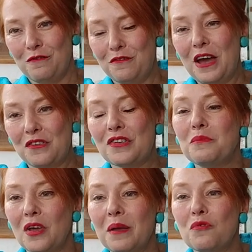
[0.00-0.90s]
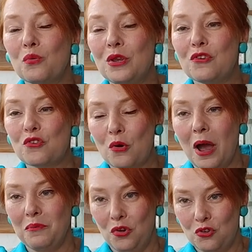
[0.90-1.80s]
In fact, sometimes we
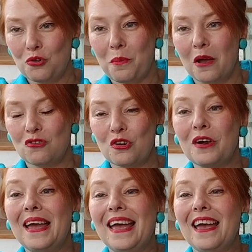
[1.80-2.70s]
describe nutripuncture